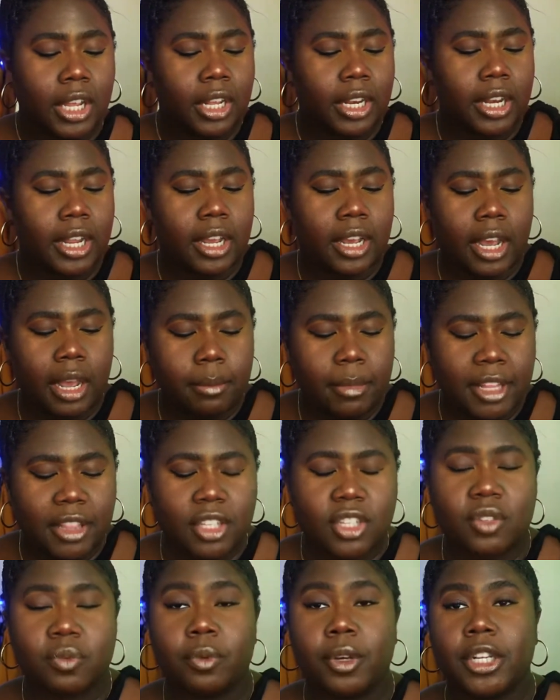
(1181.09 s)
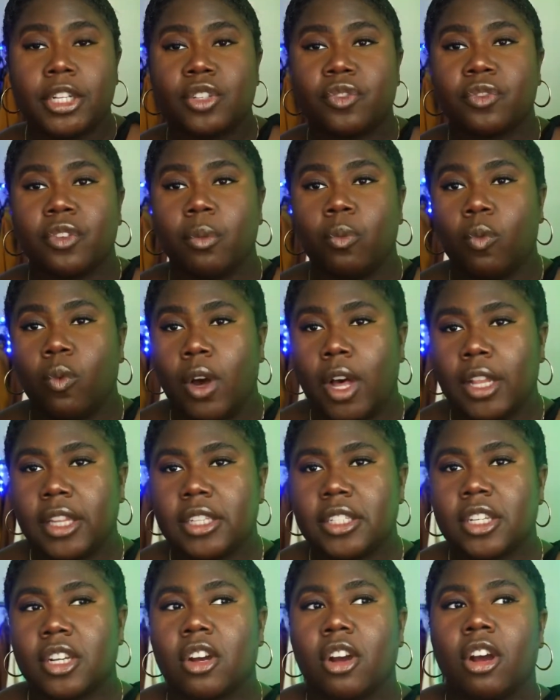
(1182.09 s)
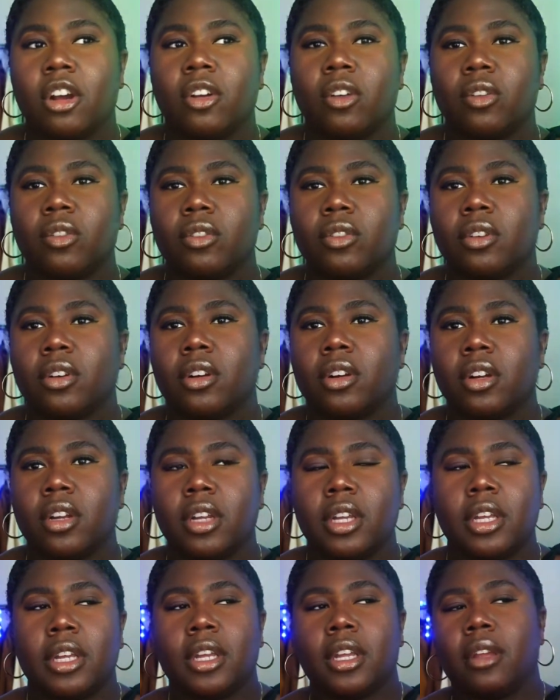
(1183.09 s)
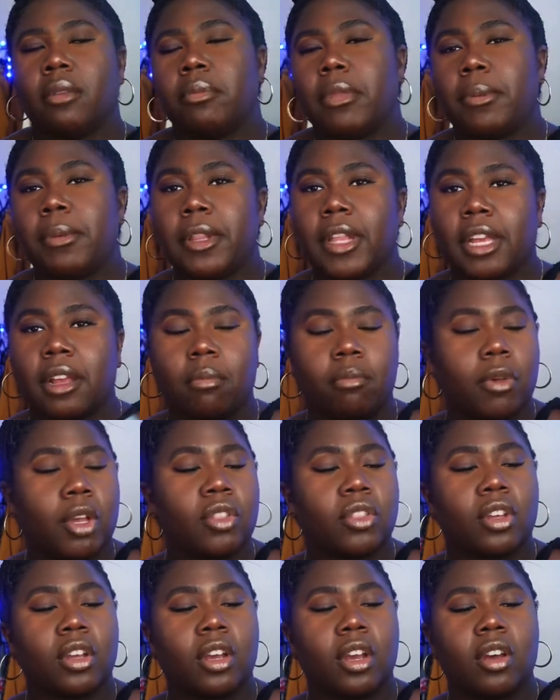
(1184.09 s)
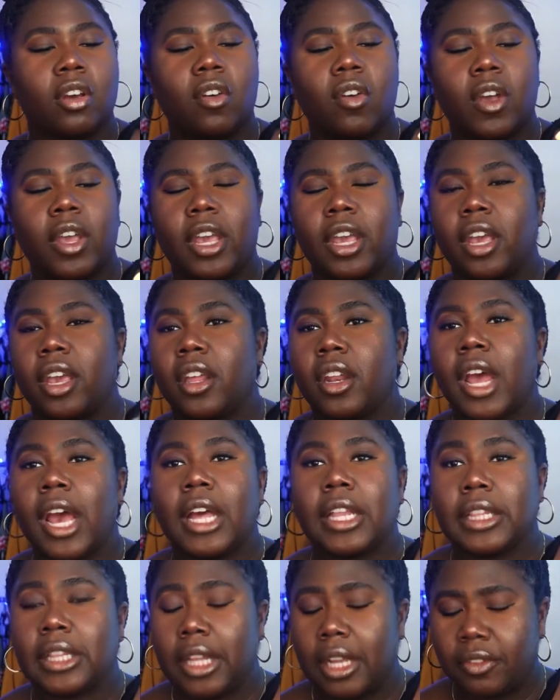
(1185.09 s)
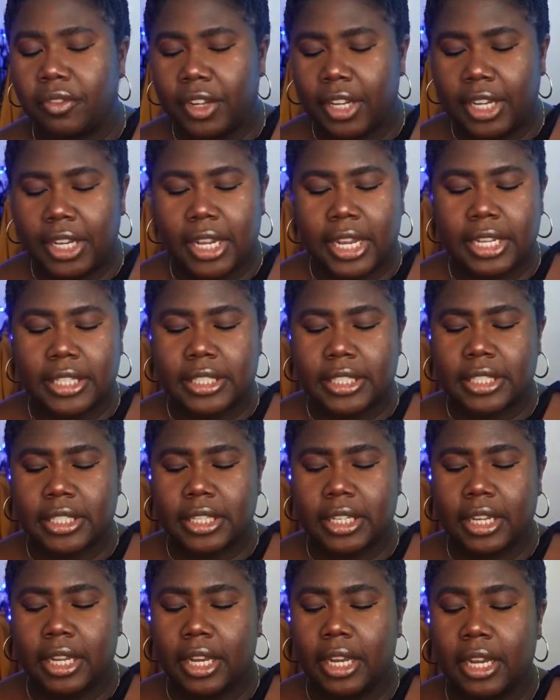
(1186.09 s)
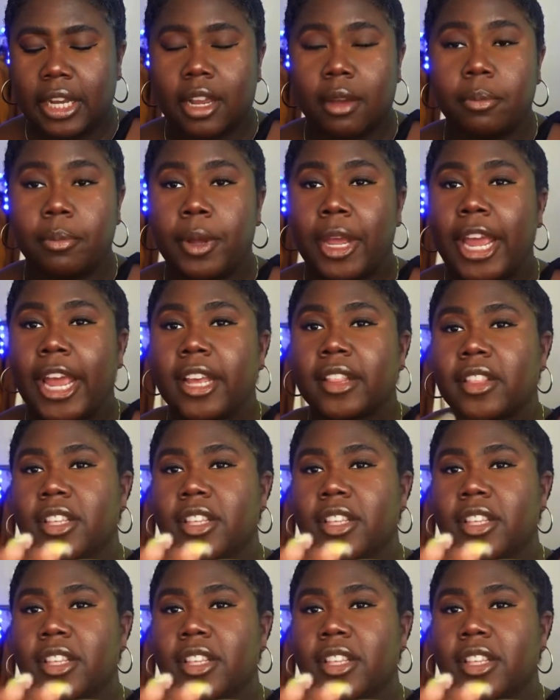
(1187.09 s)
Now I made the switch from wallet to card holder maybe like a month ago, and I love it. It's uh, compact.